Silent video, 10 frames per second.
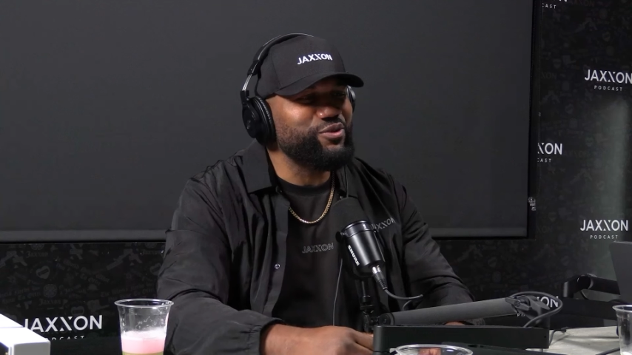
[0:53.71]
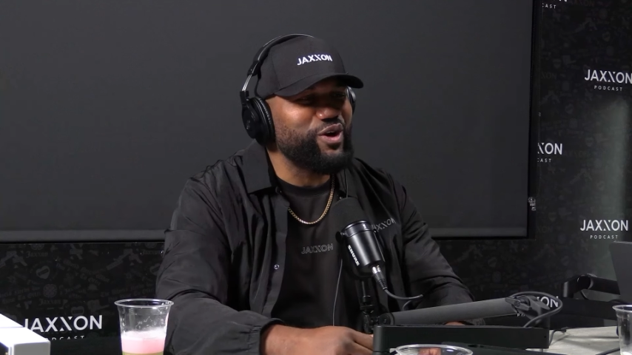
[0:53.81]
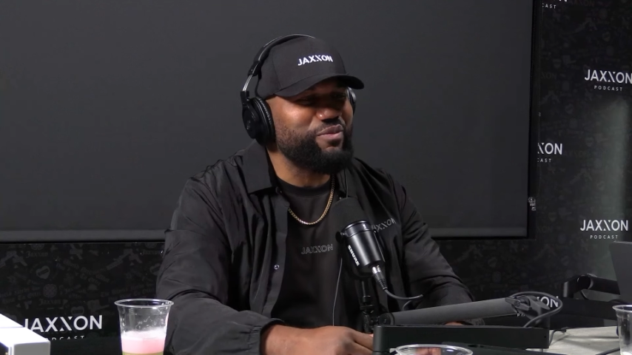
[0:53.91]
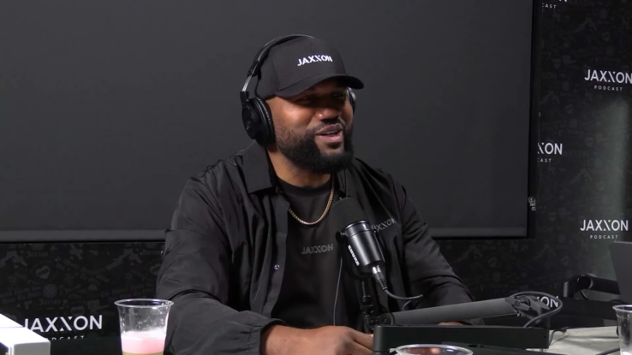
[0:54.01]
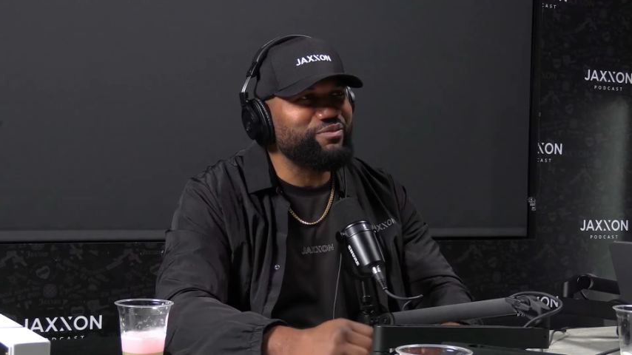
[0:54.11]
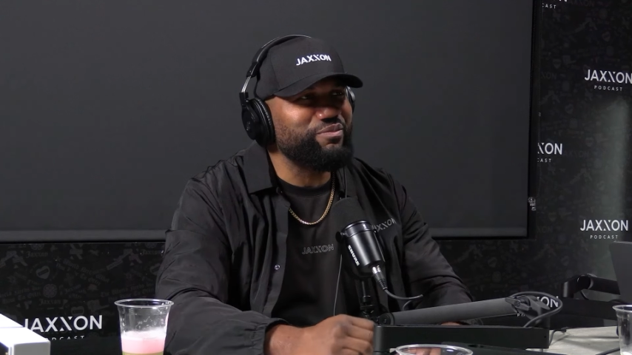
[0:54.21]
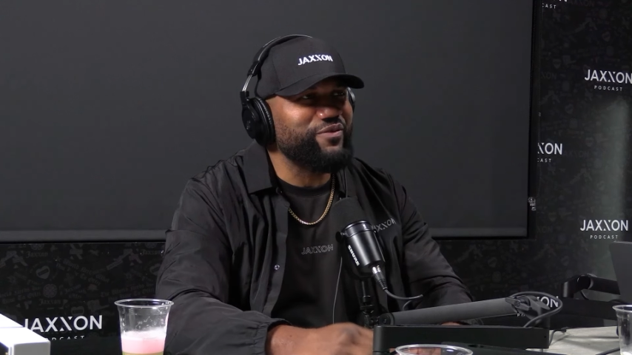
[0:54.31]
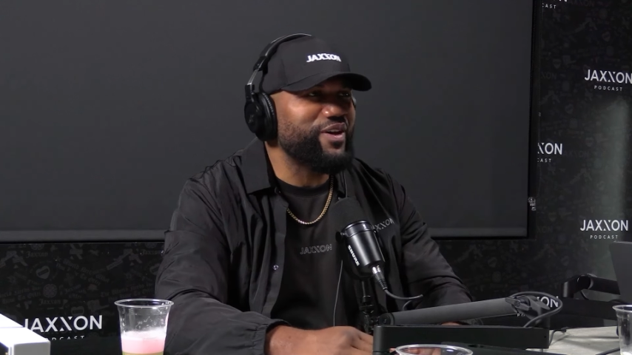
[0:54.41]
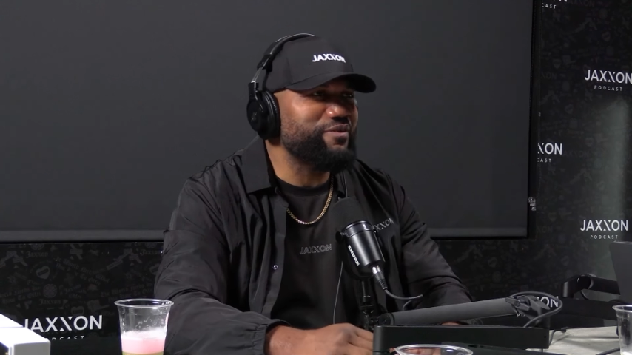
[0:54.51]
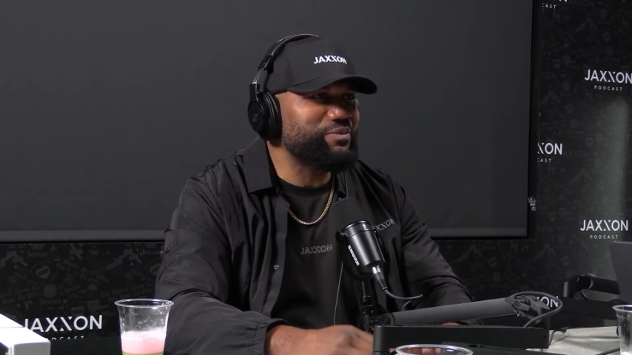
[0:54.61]
to one of my,
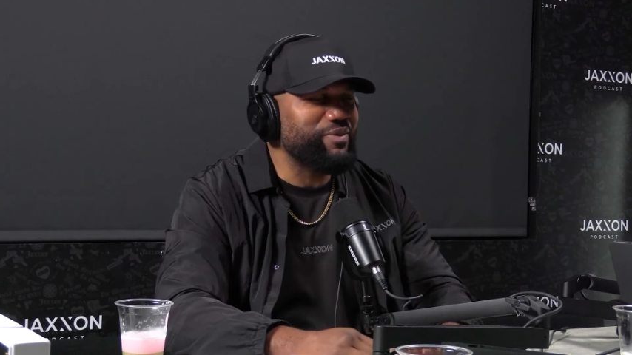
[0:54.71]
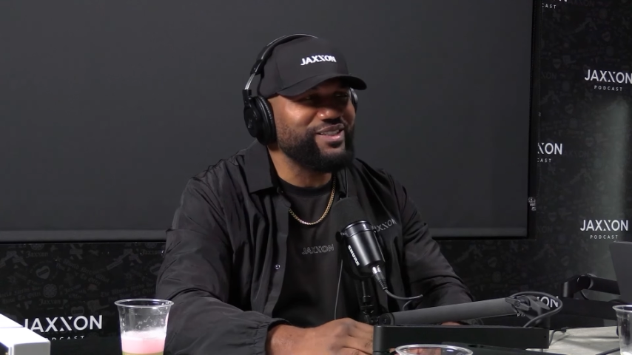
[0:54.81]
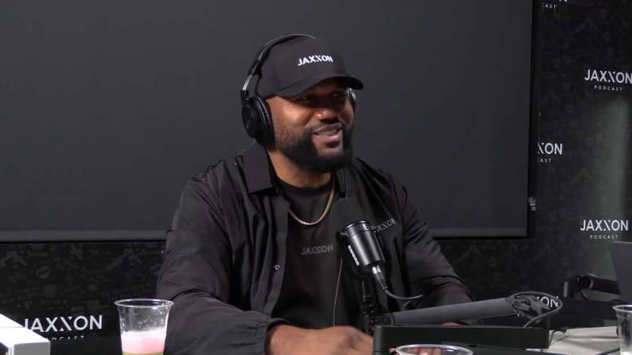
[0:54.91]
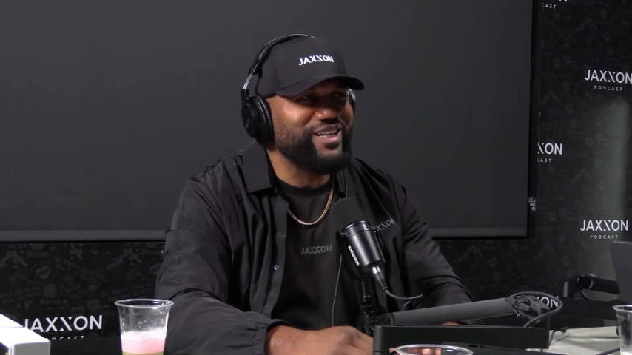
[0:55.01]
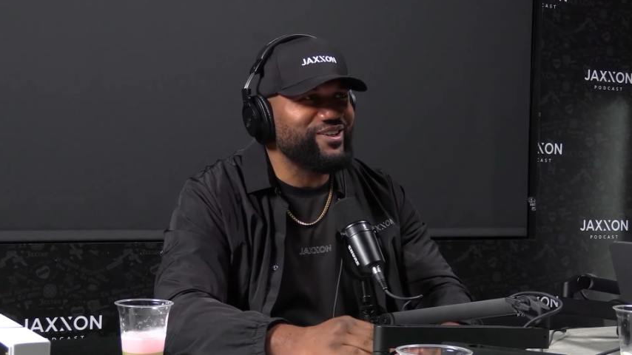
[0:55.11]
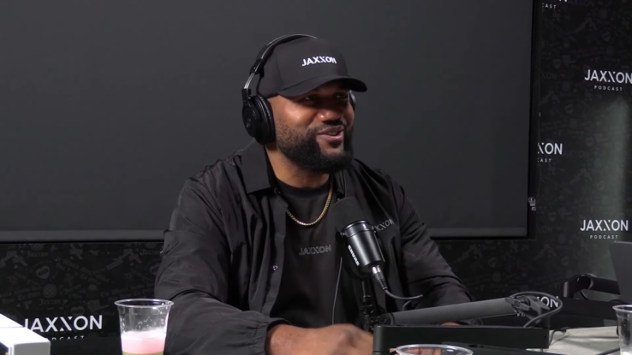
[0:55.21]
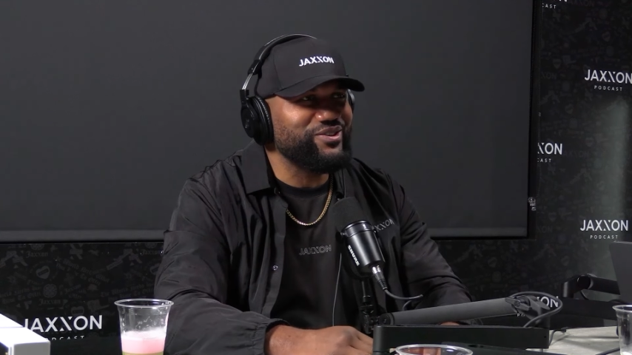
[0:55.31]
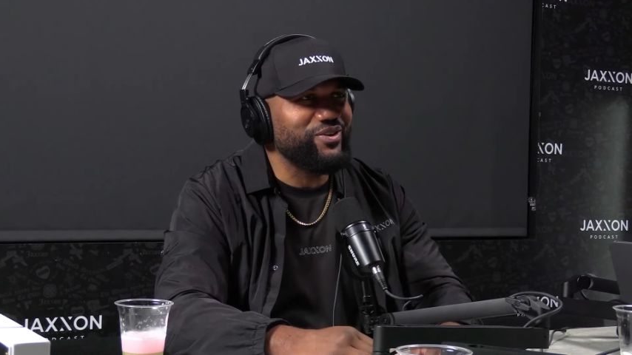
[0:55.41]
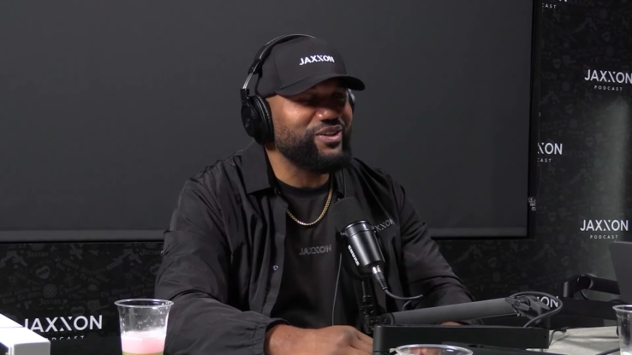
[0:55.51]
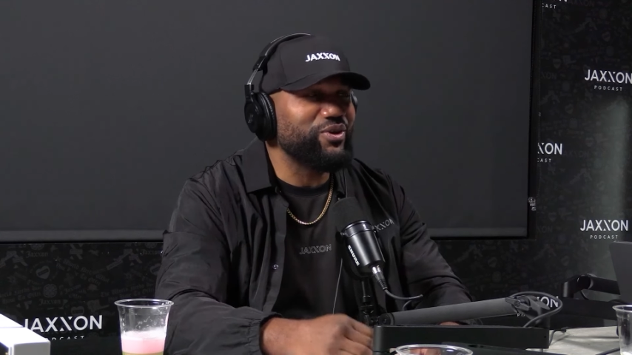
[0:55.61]
my favorite spots that I go to.